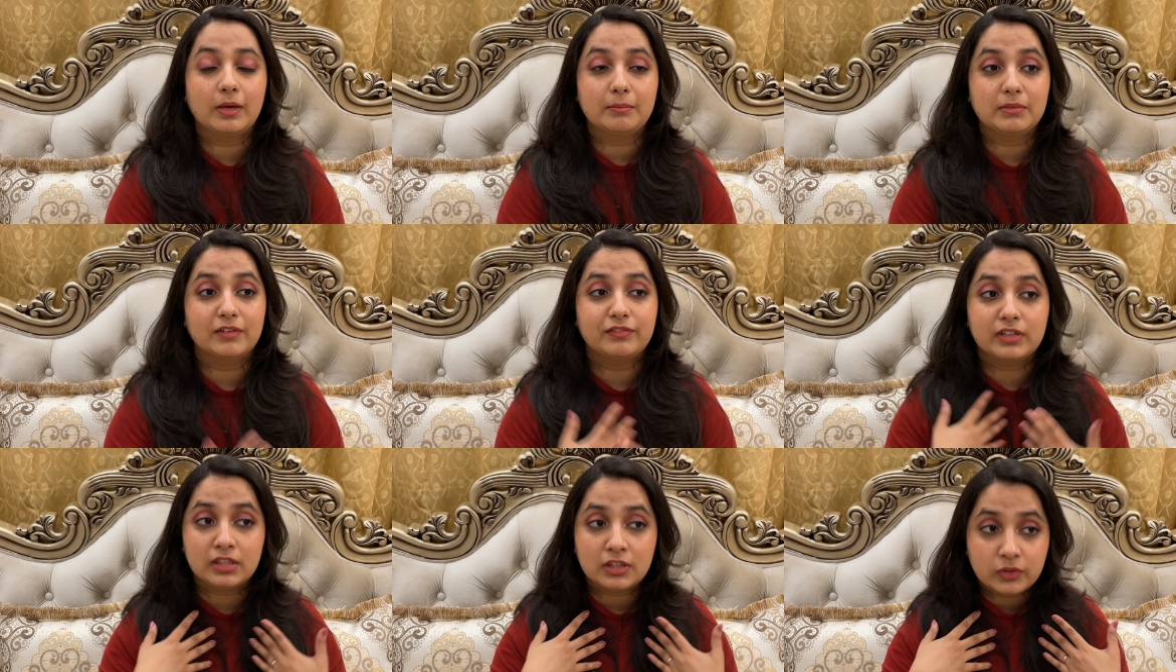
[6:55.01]
I'm
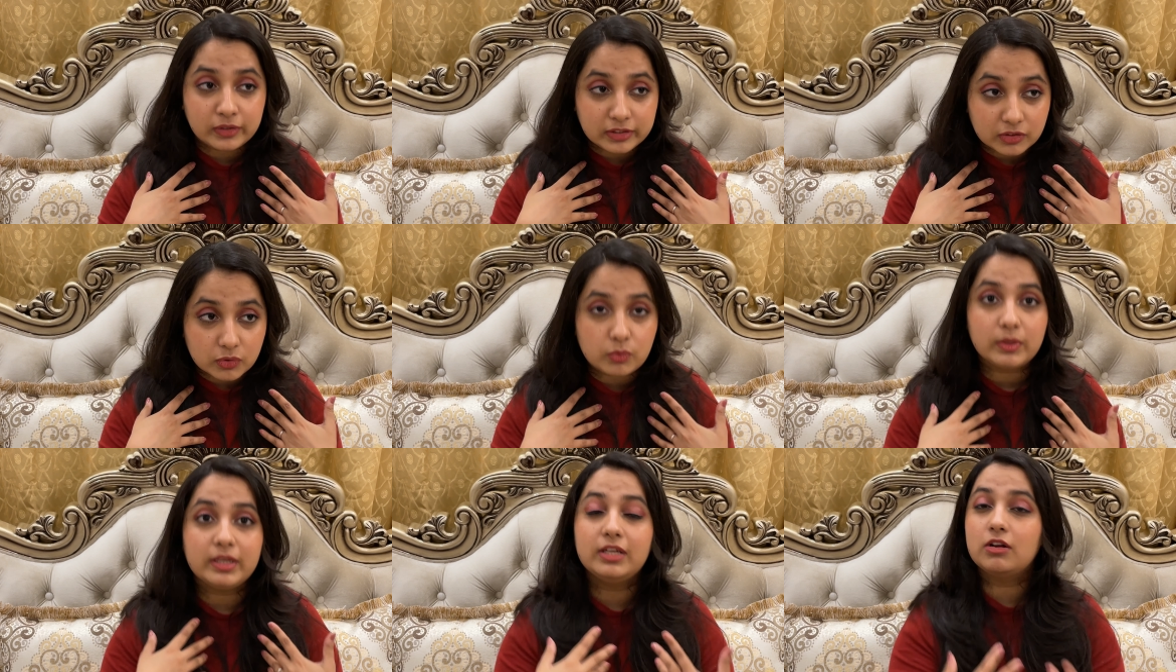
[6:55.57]
definitely going
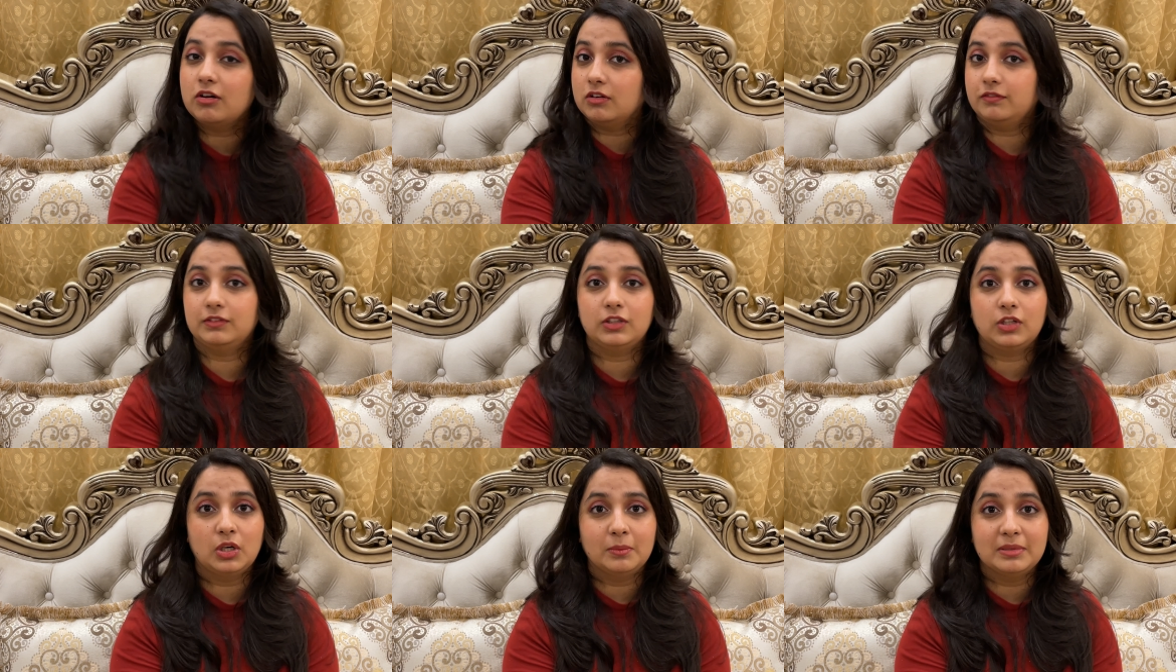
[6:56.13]
to read all of
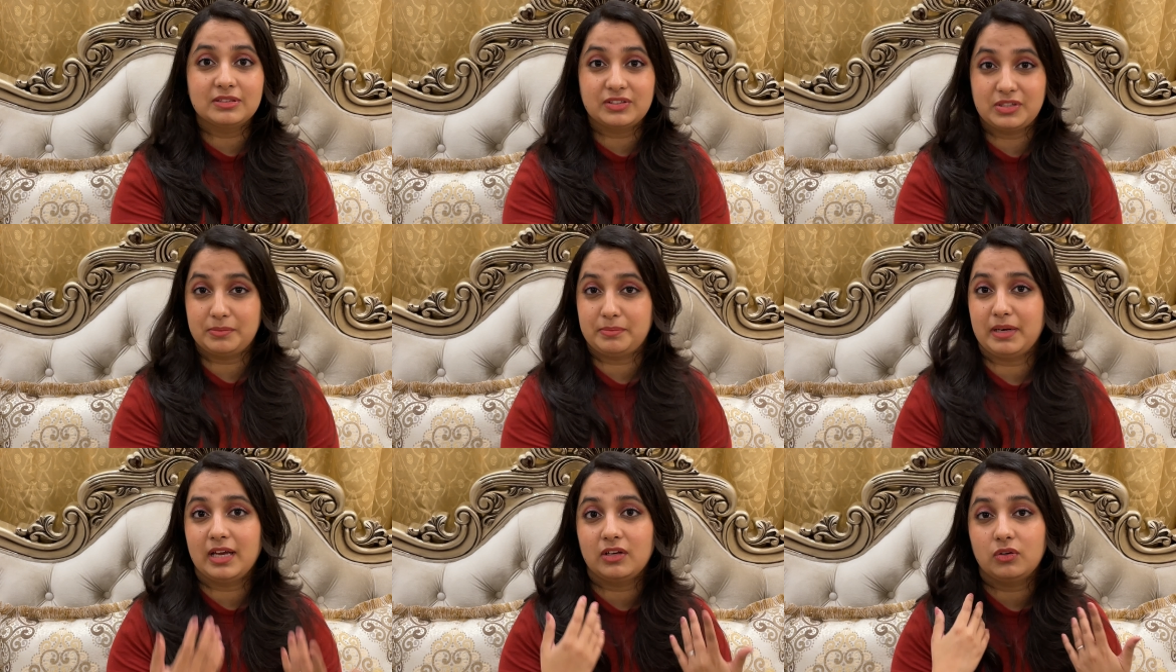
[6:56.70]
the comments and
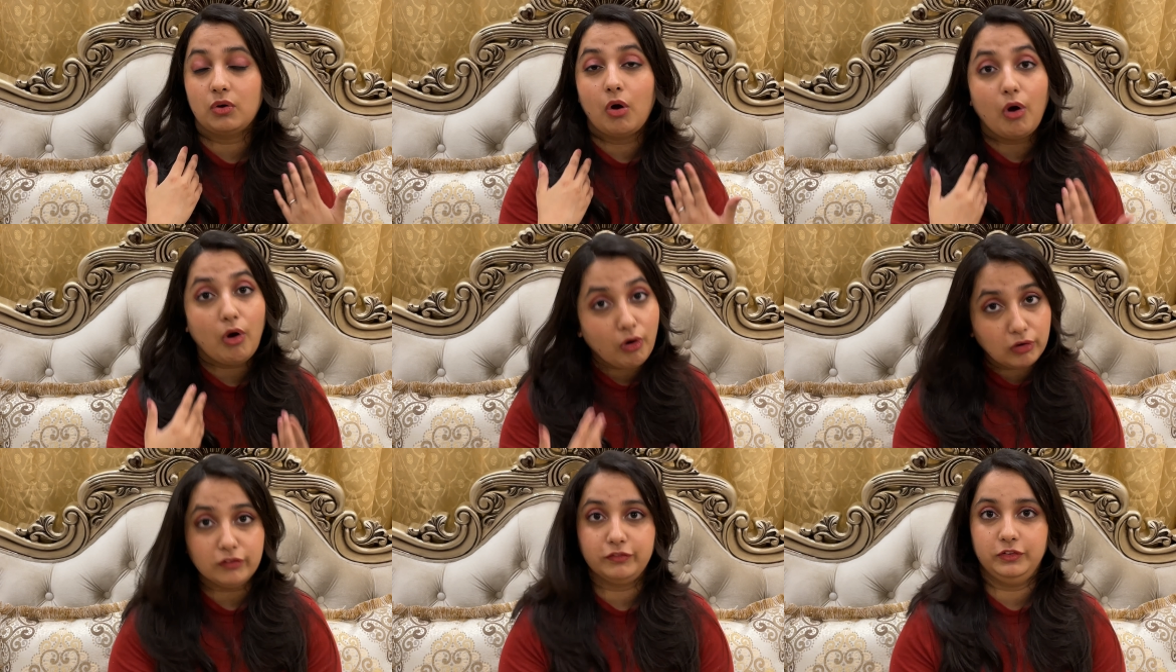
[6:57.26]
reply to
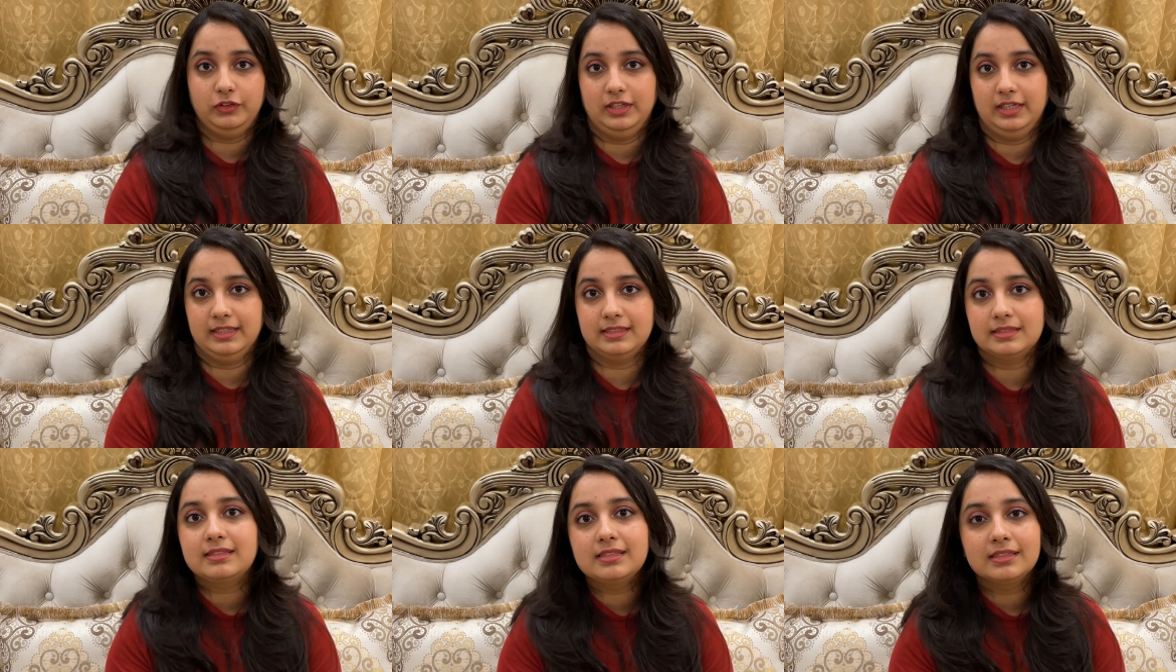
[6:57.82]
all of you
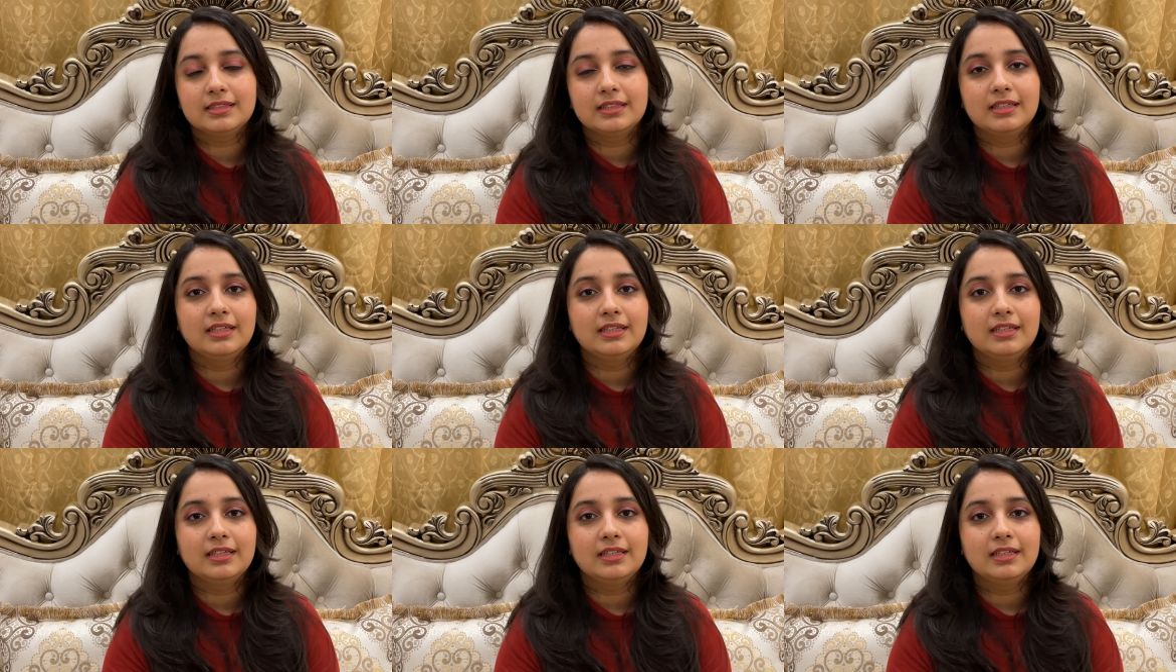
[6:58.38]
guys.